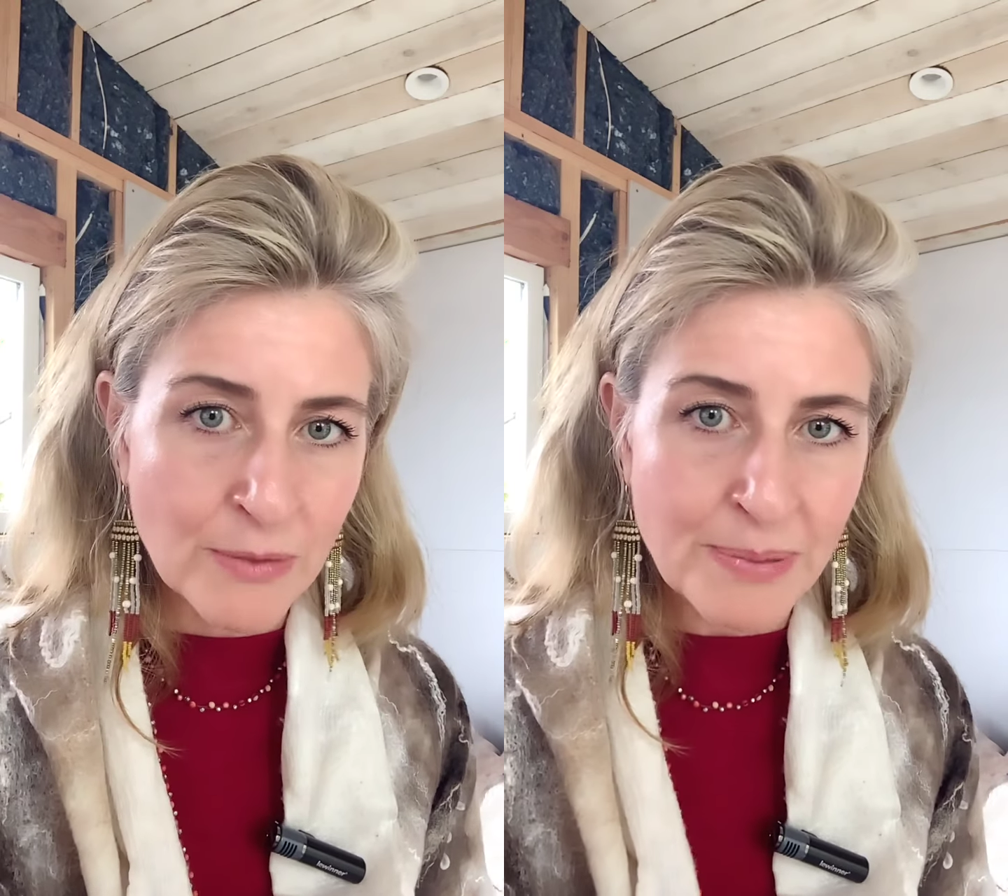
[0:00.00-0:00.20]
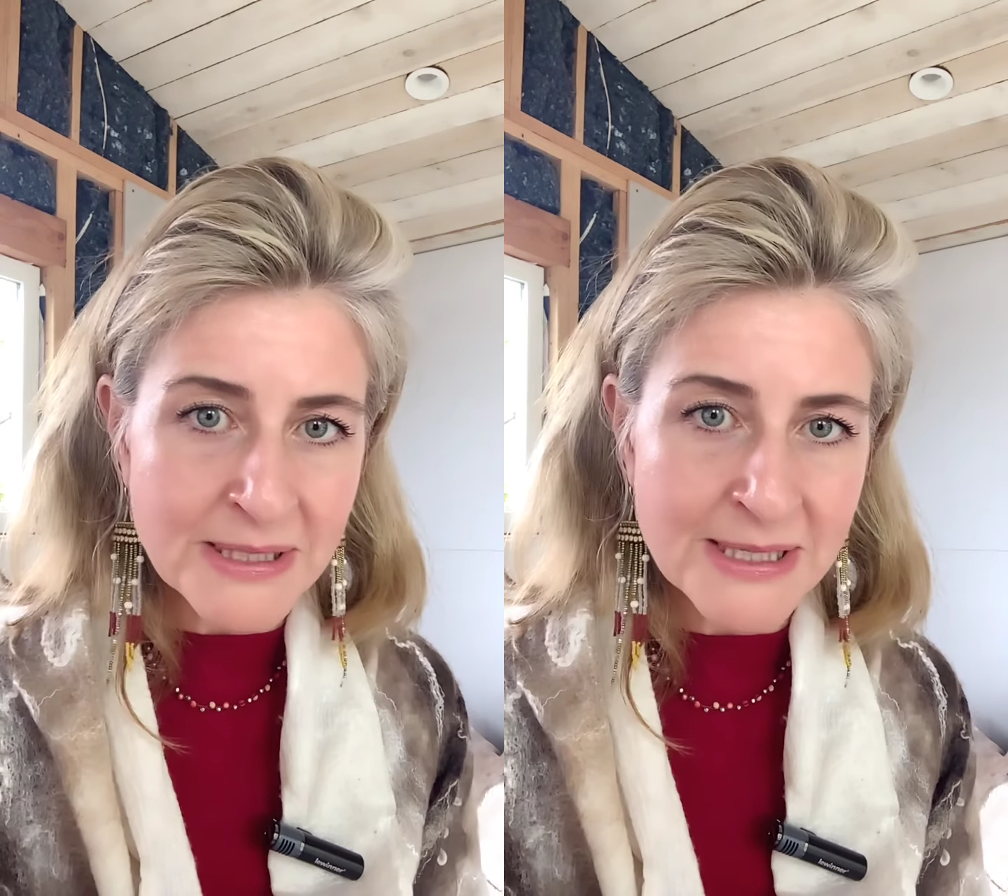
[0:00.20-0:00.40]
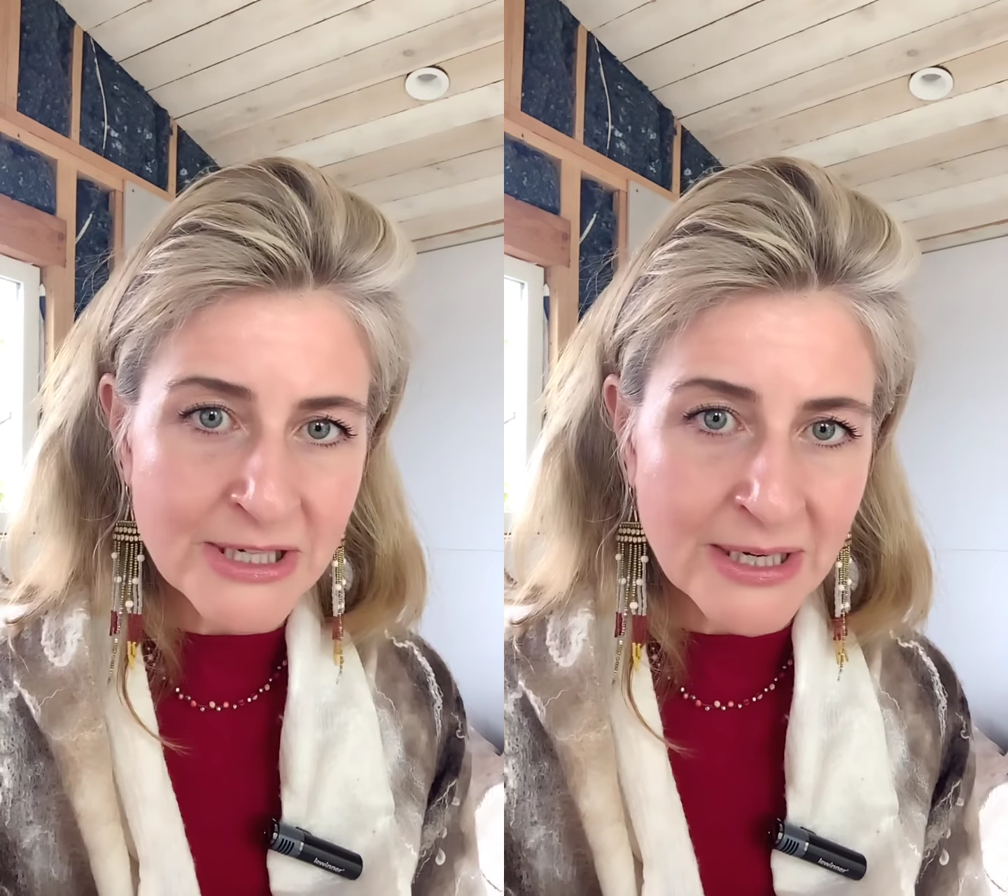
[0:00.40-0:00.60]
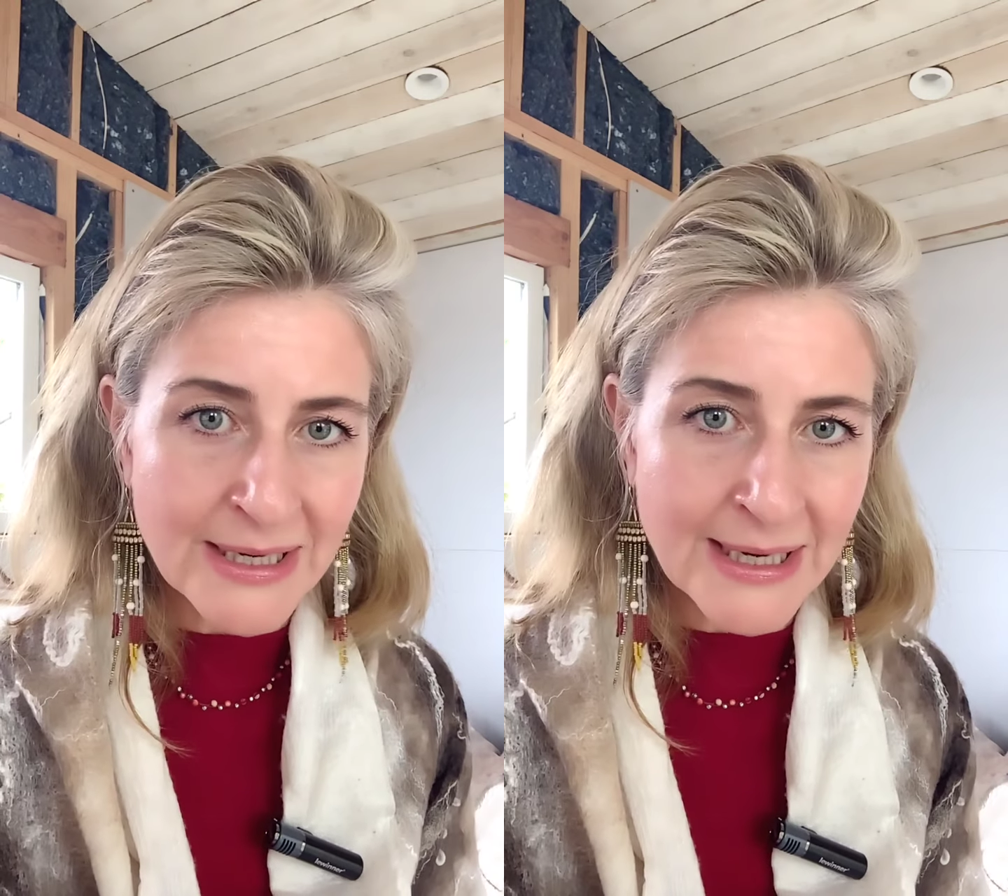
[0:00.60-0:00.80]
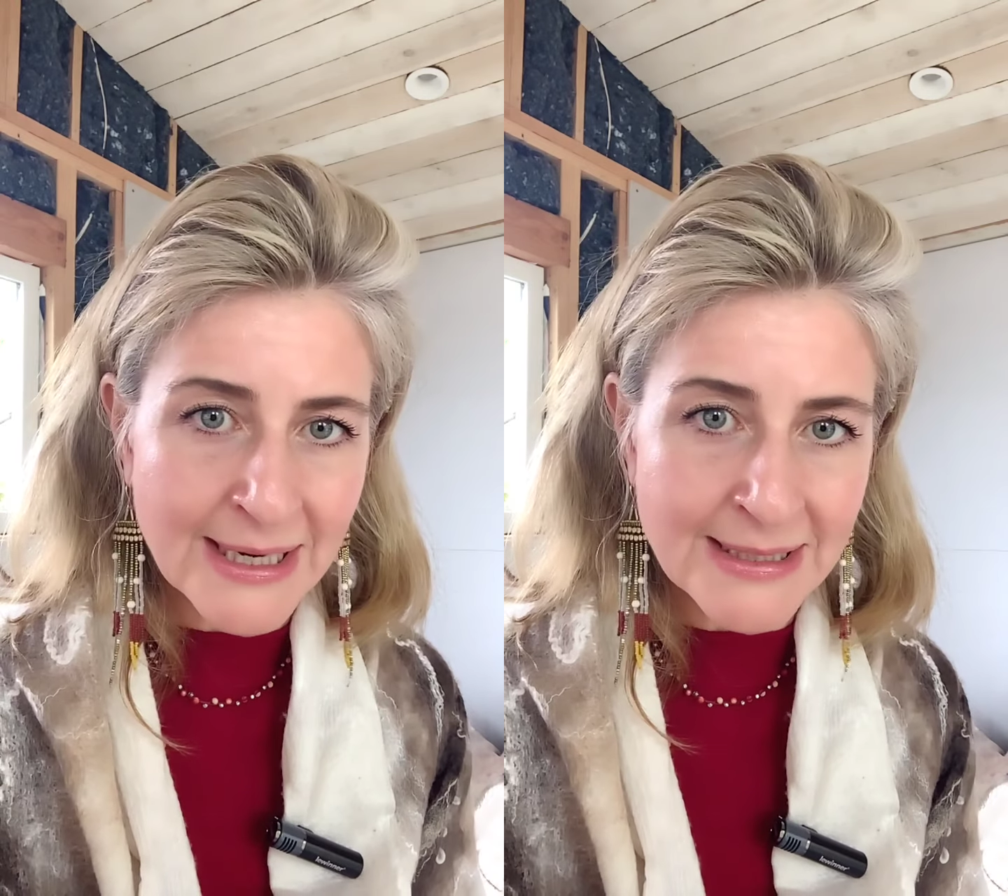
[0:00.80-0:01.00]
position,
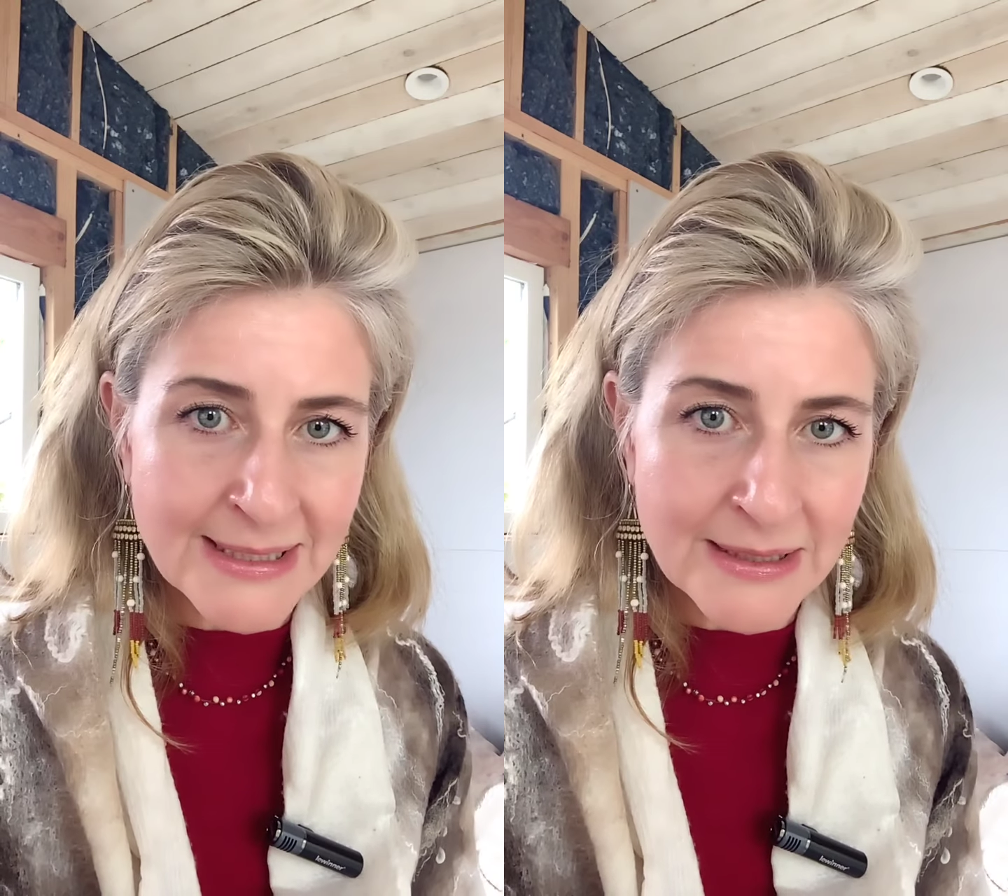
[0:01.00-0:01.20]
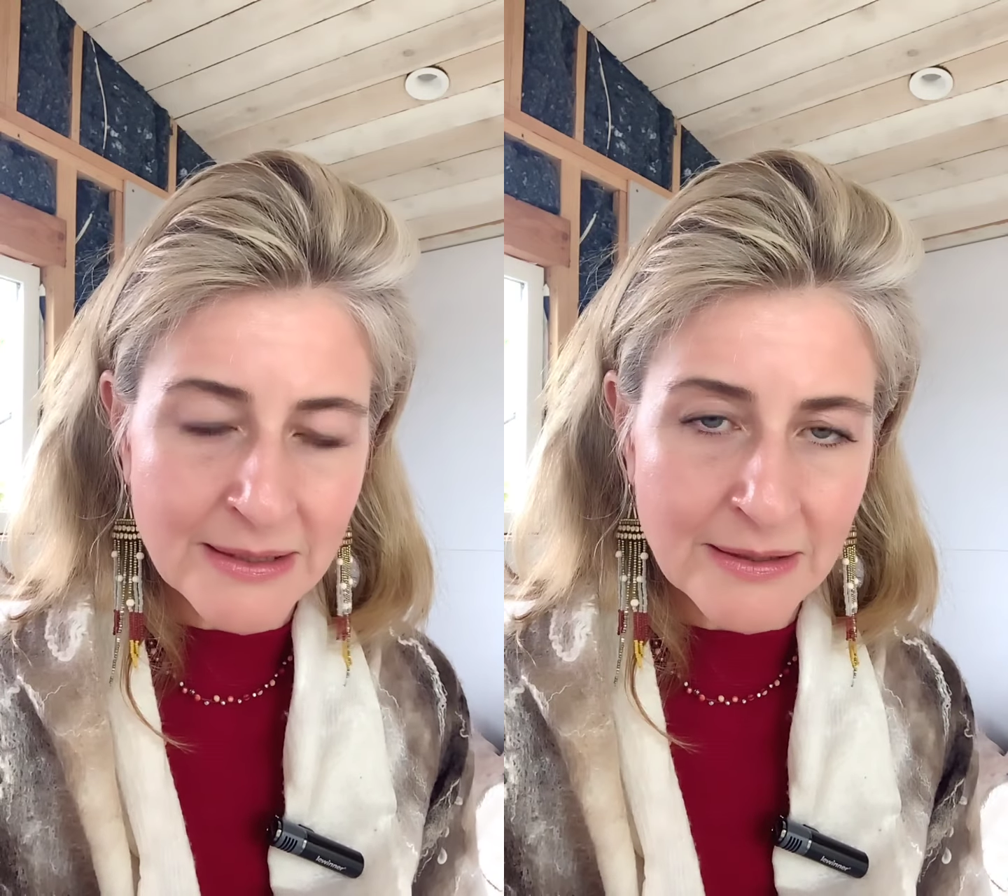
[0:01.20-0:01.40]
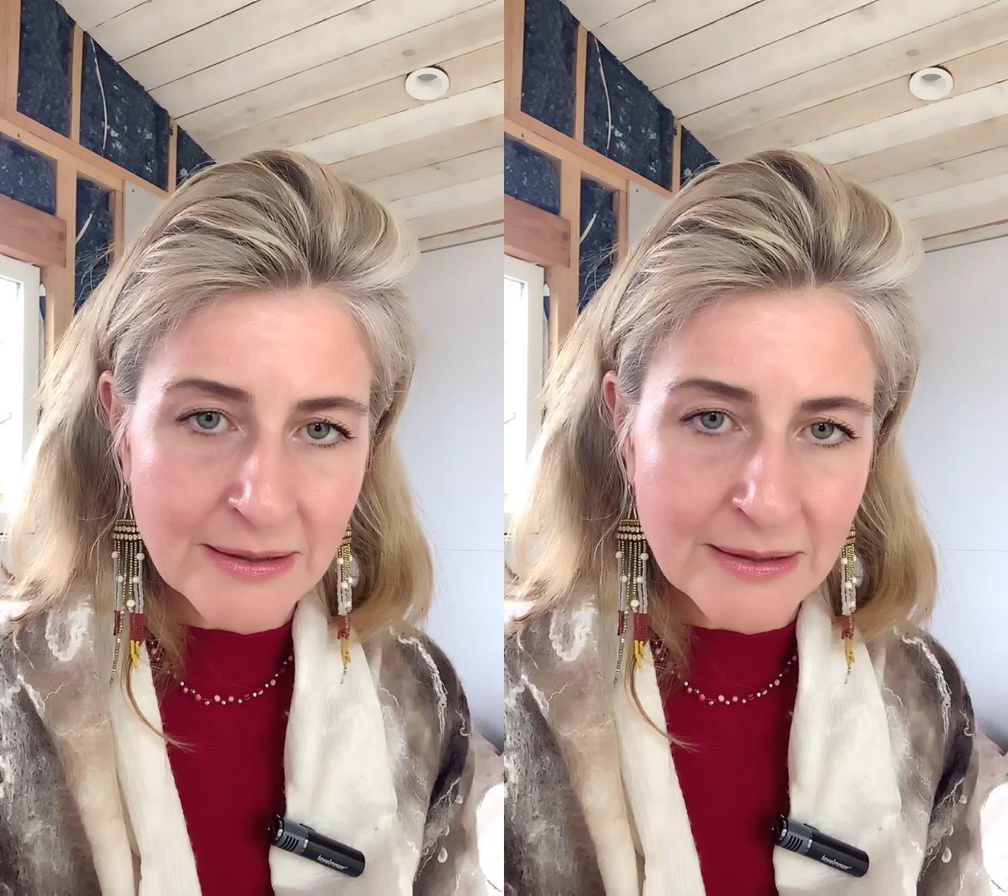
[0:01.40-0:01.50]
and I didn't